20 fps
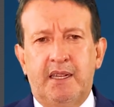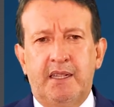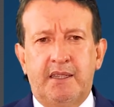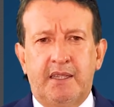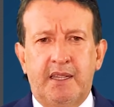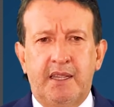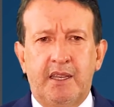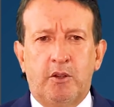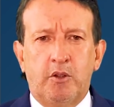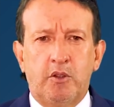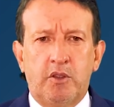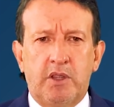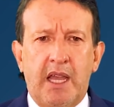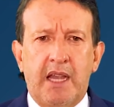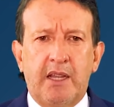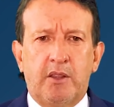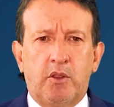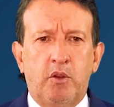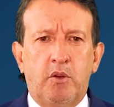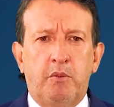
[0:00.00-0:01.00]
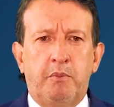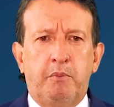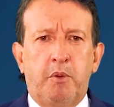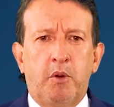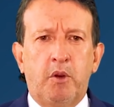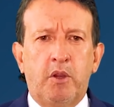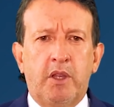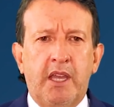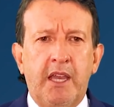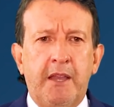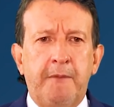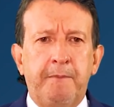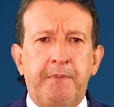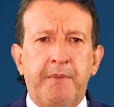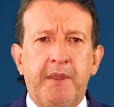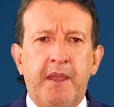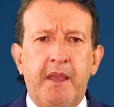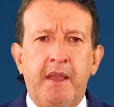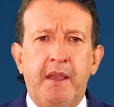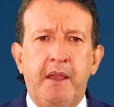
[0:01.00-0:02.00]
with a very small overall
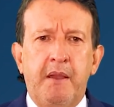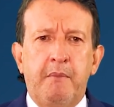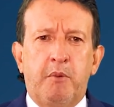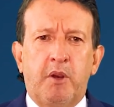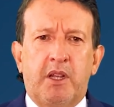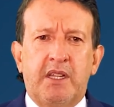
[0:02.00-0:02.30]
diameter.